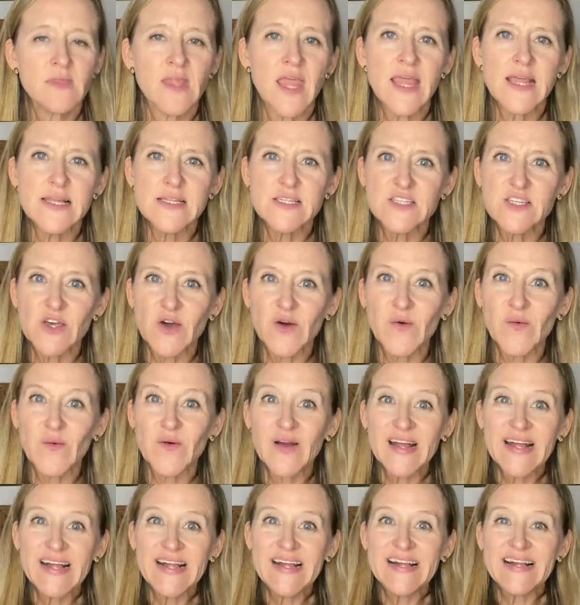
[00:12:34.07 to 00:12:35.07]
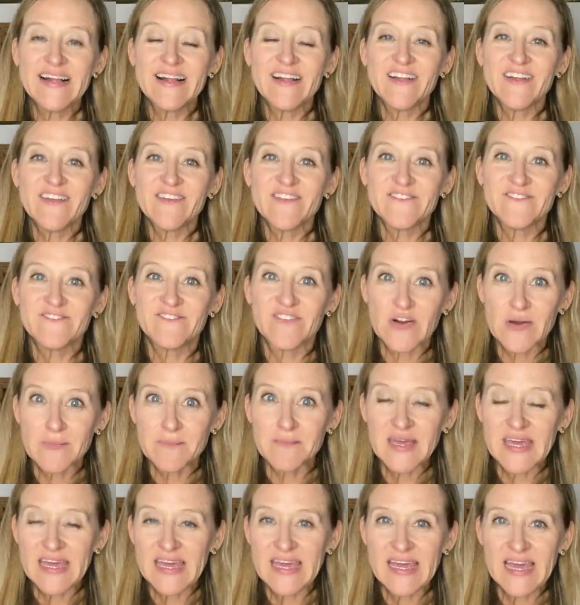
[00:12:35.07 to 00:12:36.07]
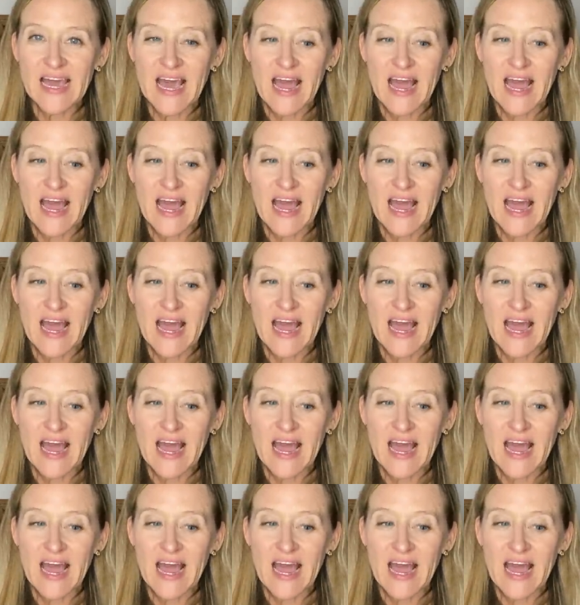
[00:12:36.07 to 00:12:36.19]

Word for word: And so for me,